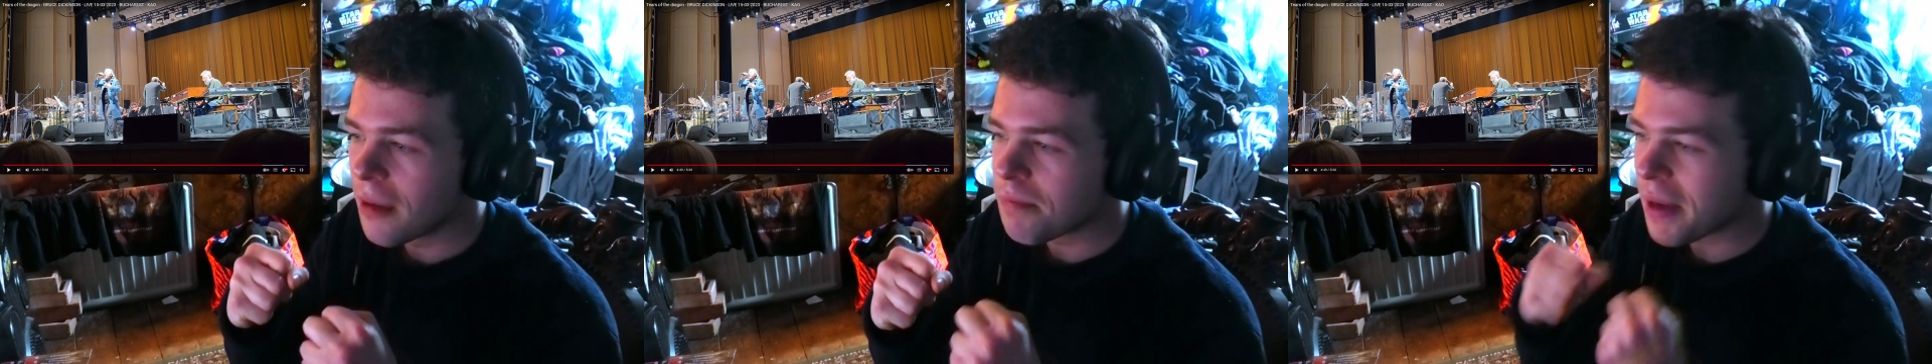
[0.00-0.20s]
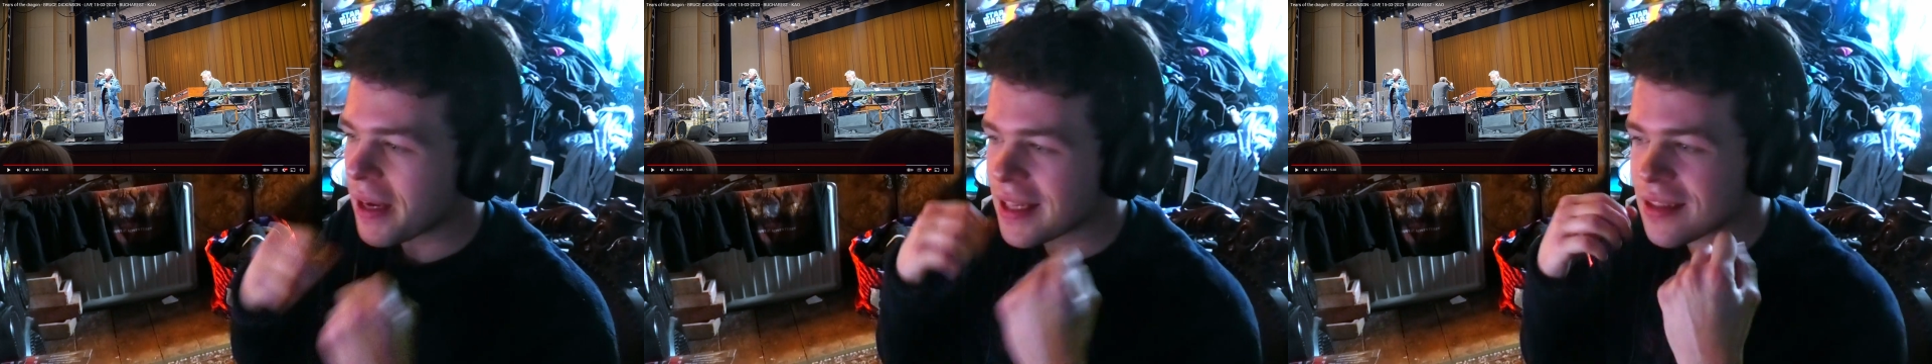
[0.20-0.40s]

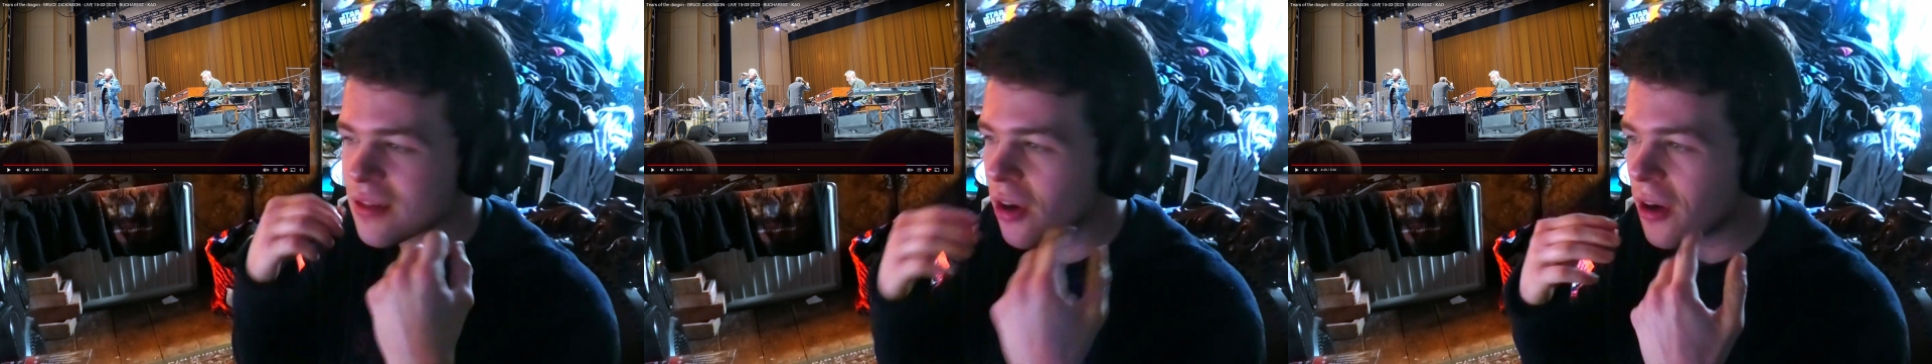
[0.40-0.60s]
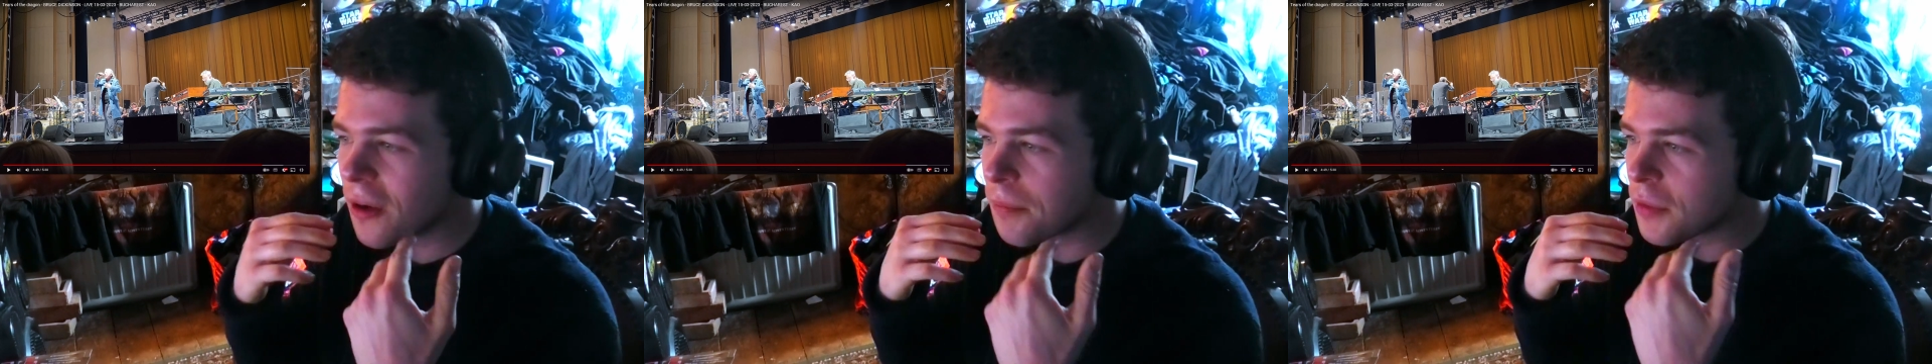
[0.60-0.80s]
But he's
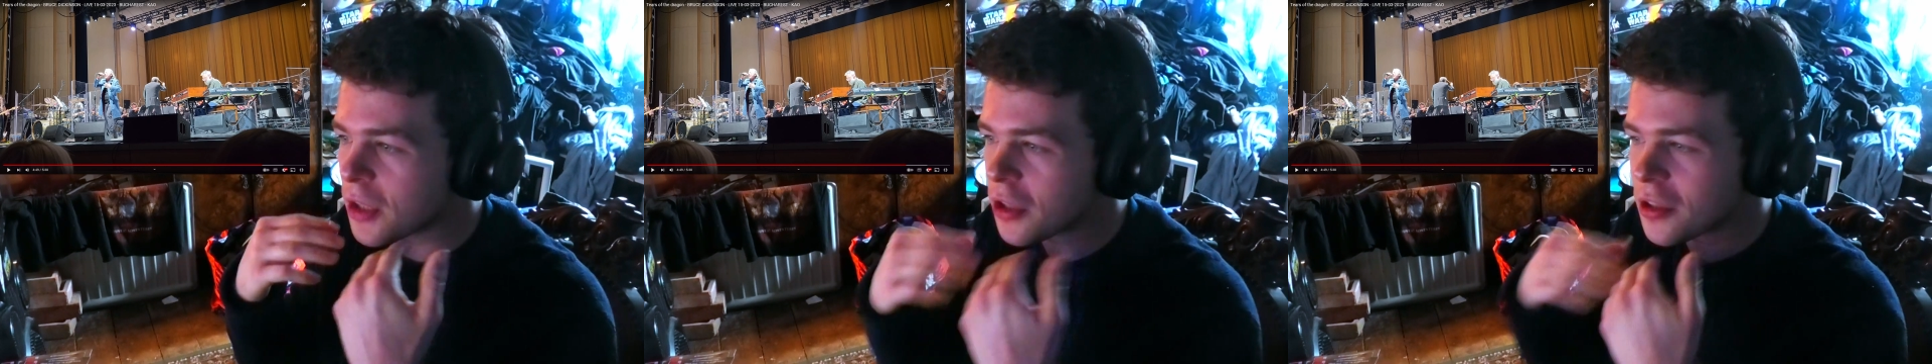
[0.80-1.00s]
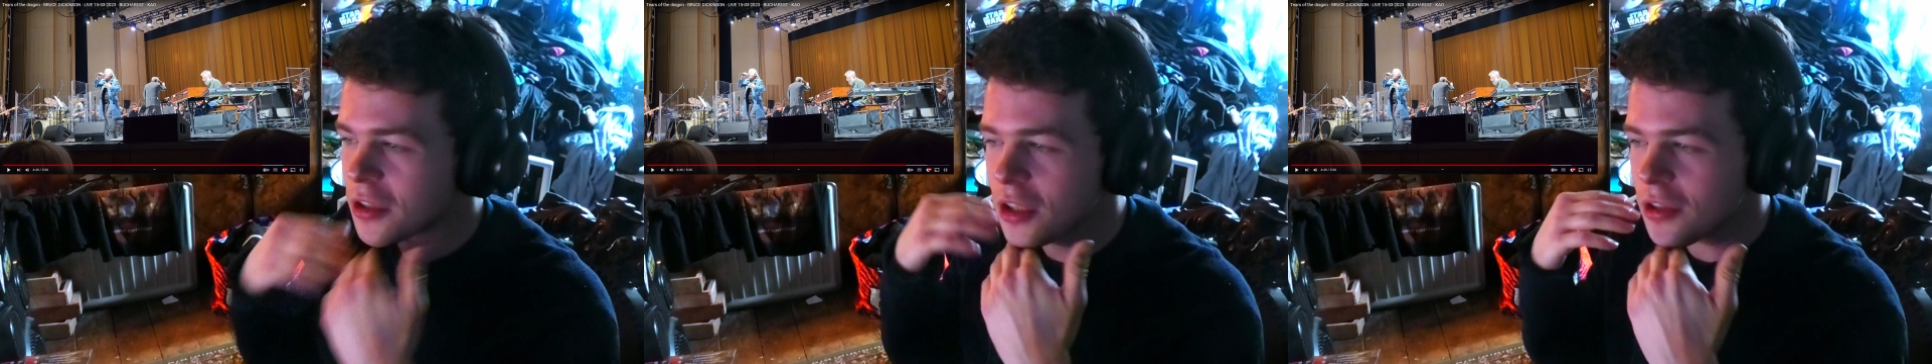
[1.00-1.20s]
not.
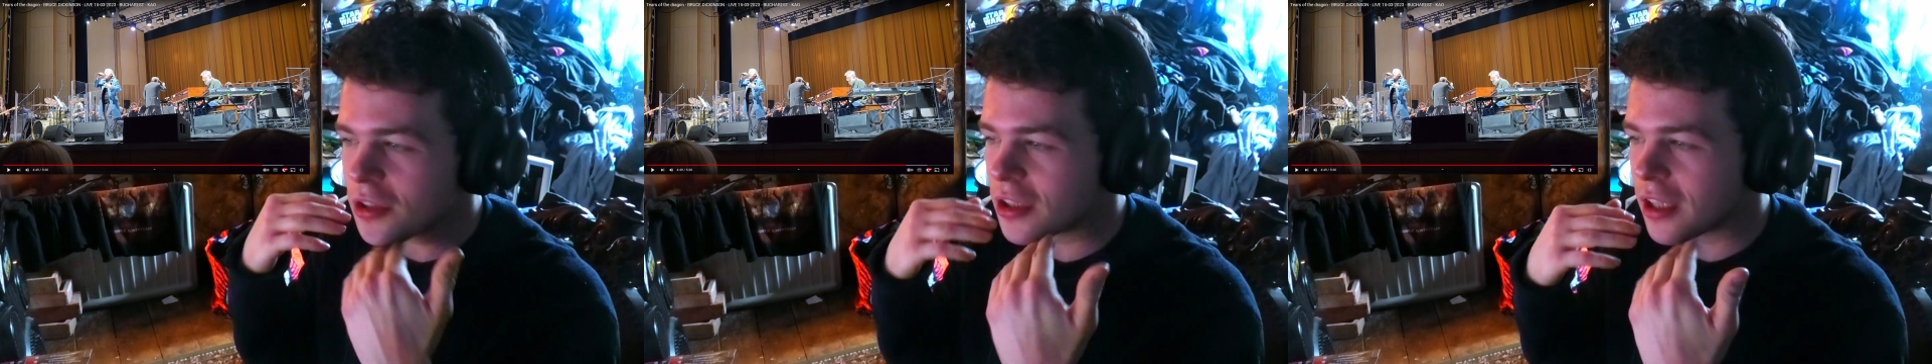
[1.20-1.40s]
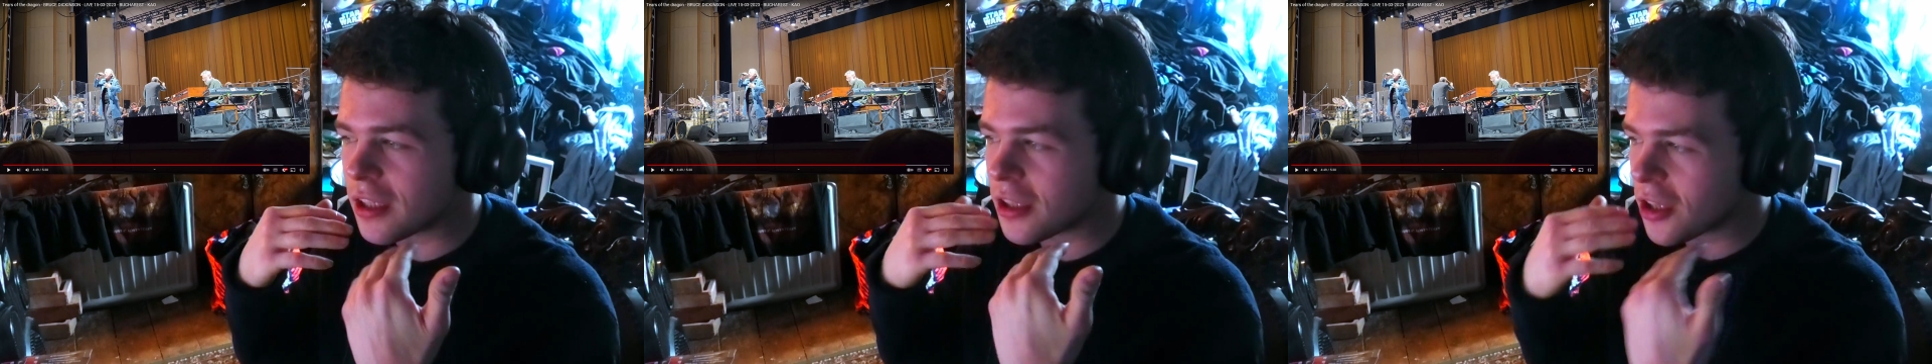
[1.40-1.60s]
You
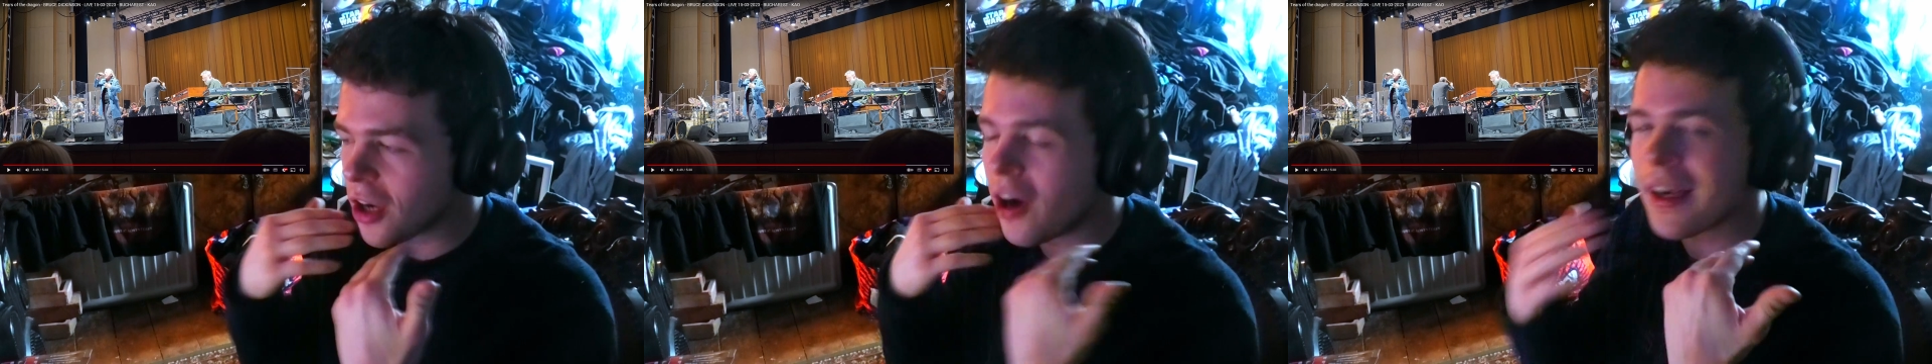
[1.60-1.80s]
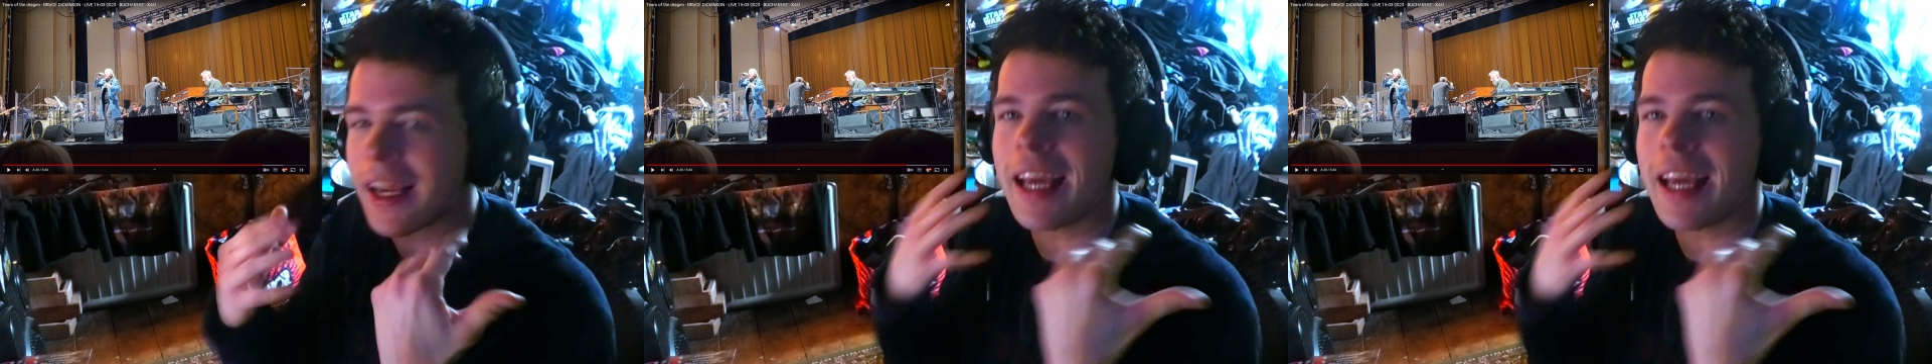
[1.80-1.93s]
can't